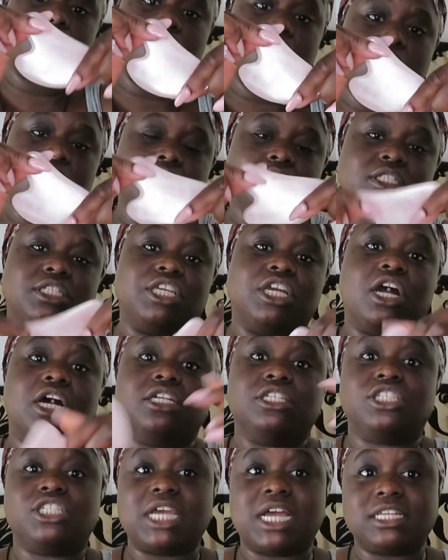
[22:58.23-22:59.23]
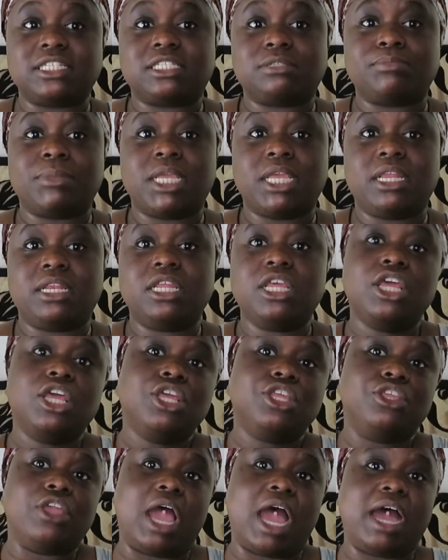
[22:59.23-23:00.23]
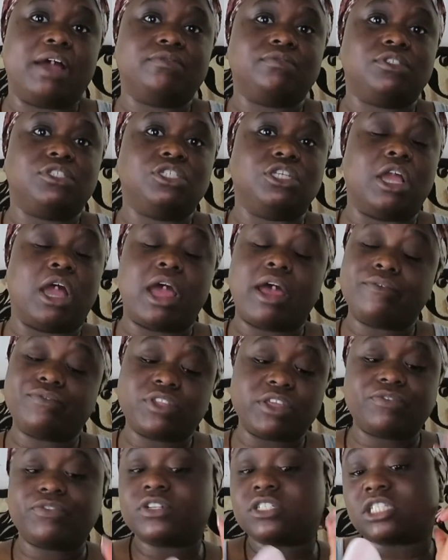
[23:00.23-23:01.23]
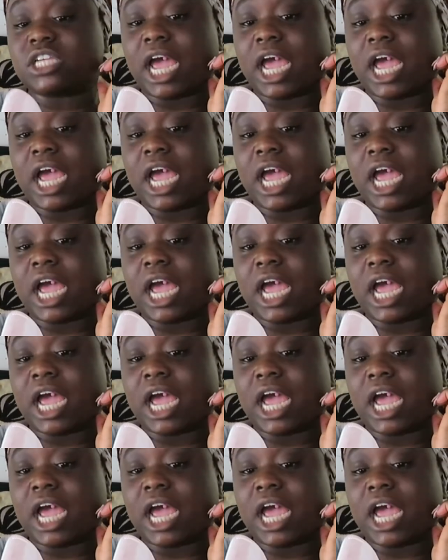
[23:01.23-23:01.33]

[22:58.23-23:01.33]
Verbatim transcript: quartz. You got jasmine. You have you have different